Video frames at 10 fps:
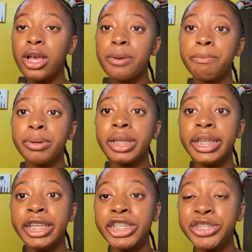
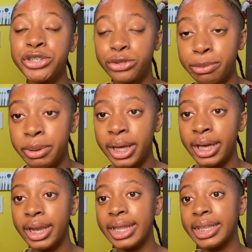completely stripping
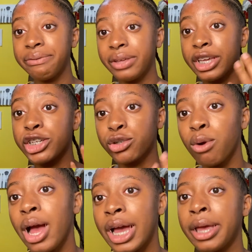it and leaving it
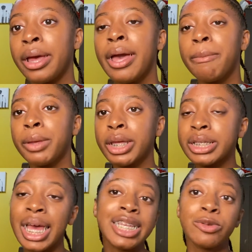dry
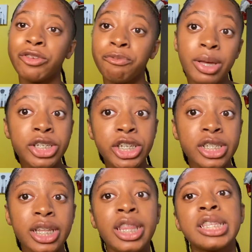because as we've
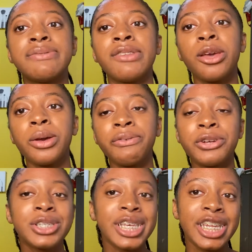mentioned in this video, if
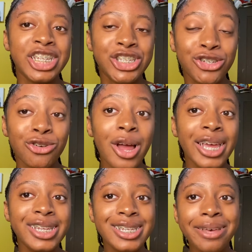your skin is dry
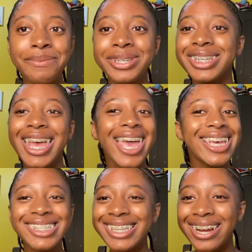and damaged,
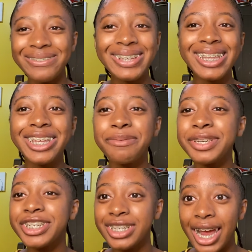it's not really gonna be
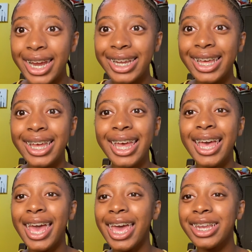shining
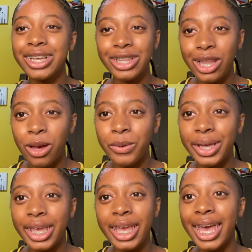and
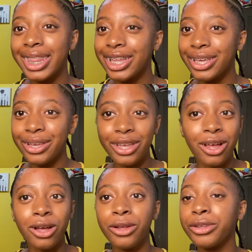glowing and looking
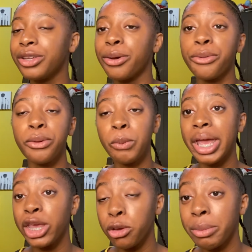all, you know, the way
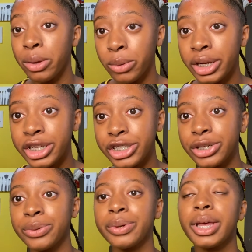you may want it to.